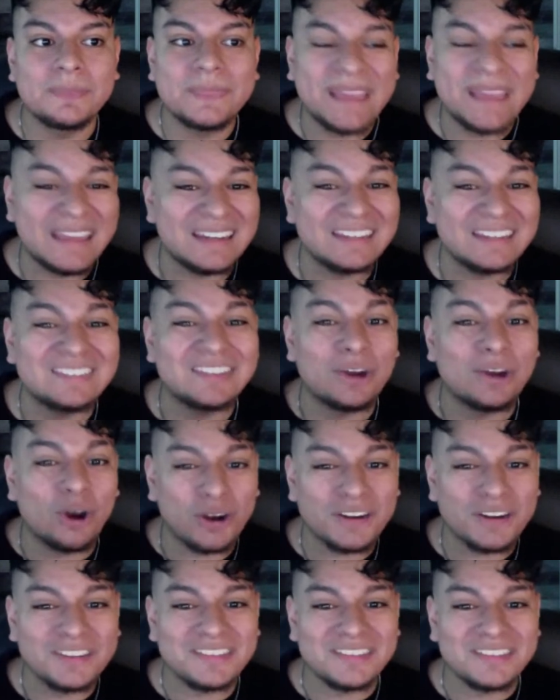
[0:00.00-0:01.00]
And it's the
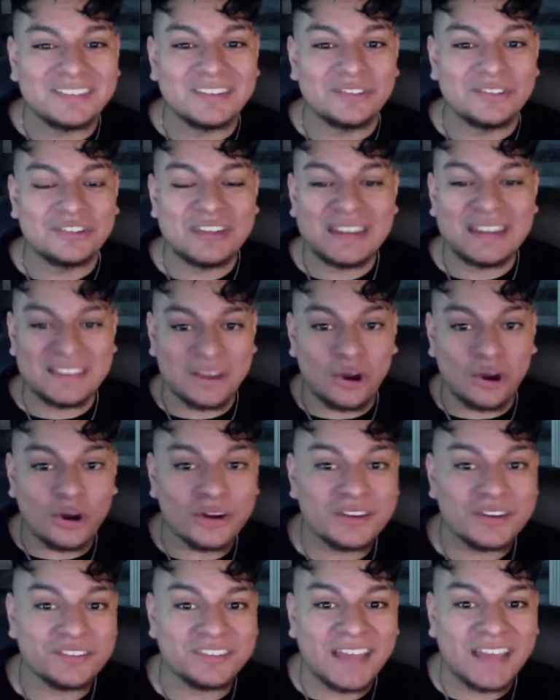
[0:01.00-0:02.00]
hardest decision and the
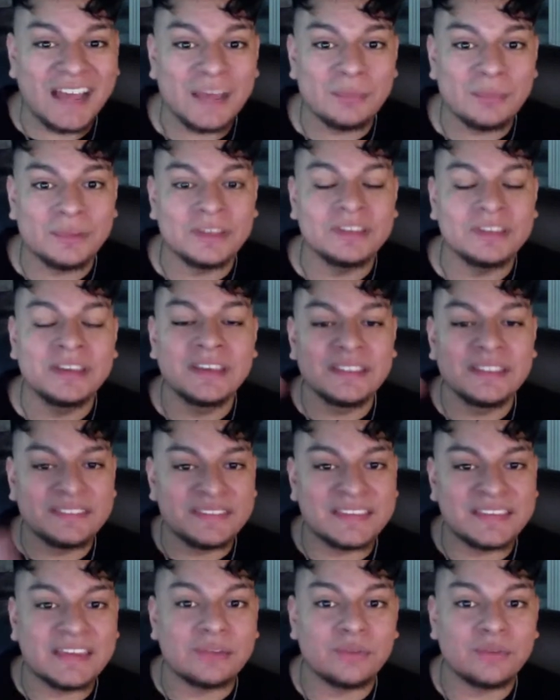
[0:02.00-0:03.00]
hardest habit
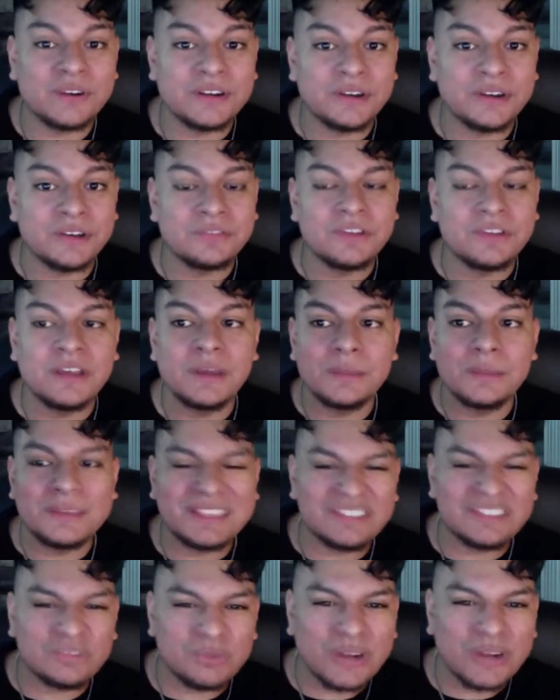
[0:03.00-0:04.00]
to get rid of
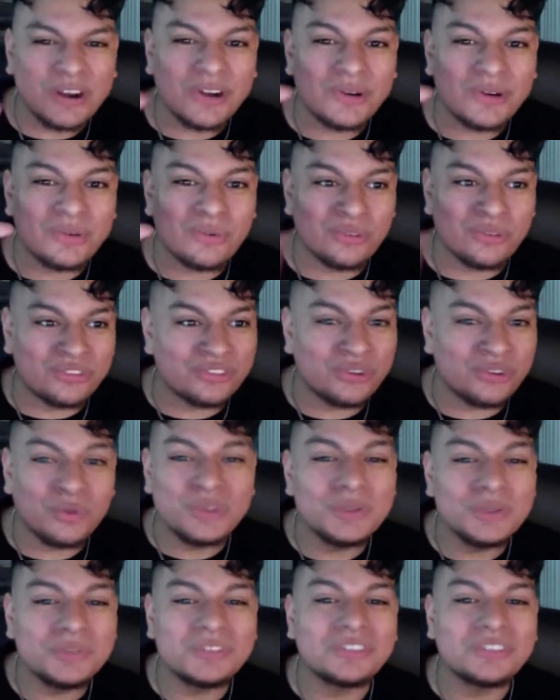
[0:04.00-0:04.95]
because we are so used